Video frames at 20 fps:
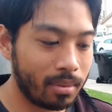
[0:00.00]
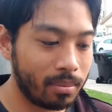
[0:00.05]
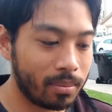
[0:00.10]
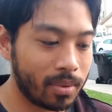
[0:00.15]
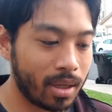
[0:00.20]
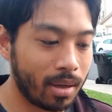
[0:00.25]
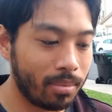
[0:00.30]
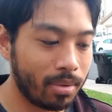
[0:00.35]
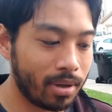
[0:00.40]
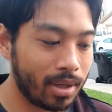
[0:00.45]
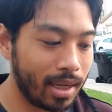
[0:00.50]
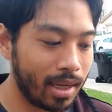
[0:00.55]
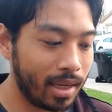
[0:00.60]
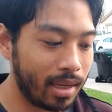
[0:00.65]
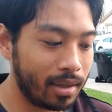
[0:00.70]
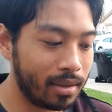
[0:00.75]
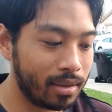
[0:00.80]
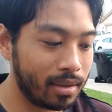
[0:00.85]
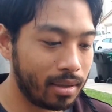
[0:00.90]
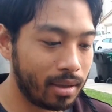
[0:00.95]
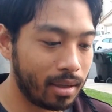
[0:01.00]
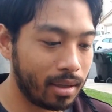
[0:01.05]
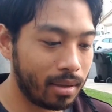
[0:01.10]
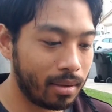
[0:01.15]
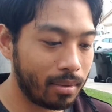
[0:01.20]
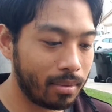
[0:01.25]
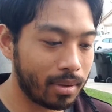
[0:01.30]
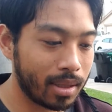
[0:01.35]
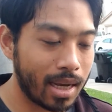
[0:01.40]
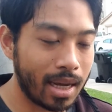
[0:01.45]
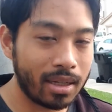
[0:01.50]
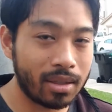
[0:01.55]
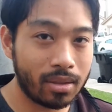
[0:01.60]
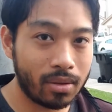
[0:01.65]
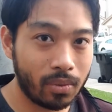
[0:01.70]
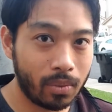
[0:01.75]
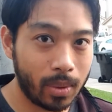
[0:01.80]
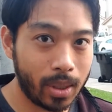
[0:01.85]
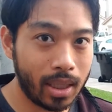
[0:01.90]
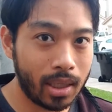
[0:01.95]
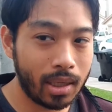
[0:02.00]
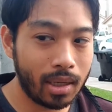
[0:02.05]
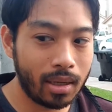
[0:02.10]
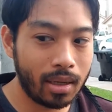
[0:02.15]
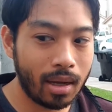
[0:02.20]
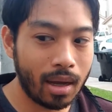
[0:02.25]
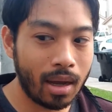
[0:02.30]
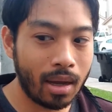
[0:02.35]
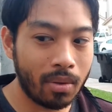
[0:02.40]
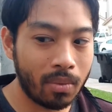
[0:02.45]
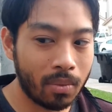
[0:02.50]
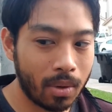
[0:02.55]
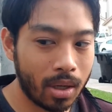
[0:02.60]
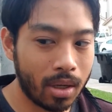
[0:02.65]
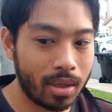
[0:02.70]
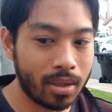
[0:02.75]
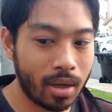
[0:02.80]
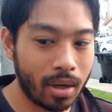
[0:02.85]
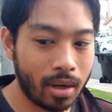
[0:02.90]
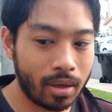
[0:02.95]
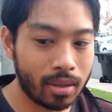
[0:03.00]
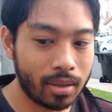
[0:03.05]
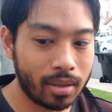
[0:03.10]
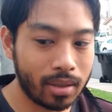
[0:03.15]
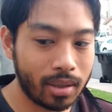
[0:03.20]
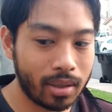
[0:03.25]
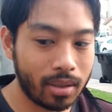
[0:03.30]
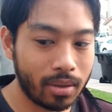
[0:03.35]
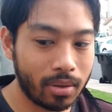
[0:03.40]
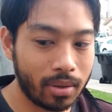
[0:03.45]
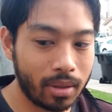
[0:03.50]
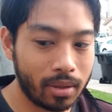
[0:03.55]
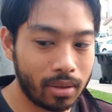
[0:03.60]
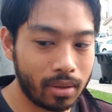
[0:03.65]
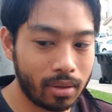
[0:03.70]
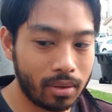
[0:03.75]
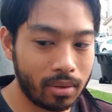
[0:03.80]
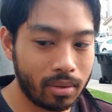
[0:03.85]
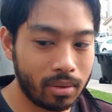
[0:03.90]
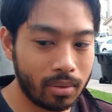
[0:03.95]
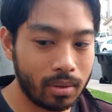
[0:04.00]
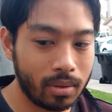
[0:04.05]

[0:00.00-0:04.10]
couple days, last week, I was honestly going to